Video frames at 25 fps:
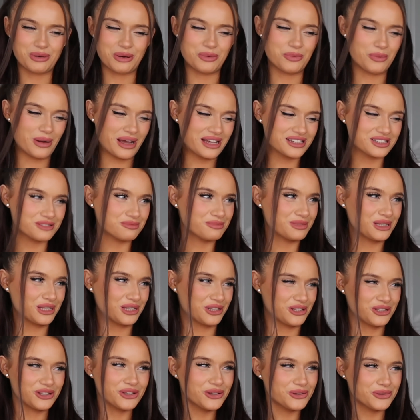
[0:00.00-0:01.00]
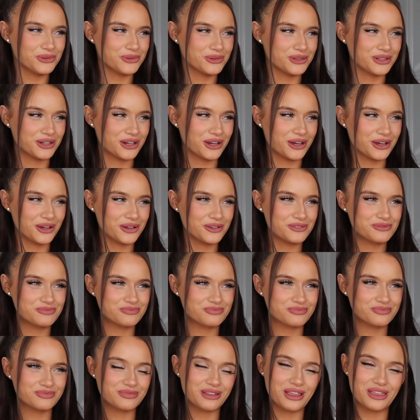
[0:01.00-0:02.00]
I'll wear something cute, you know?
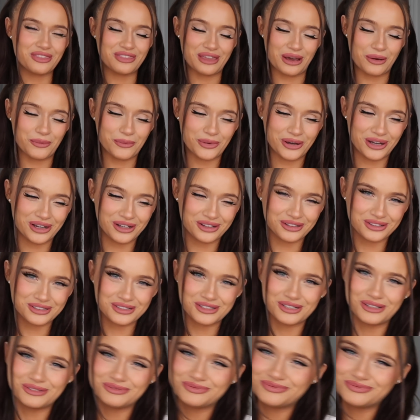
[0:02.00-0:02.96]
That works.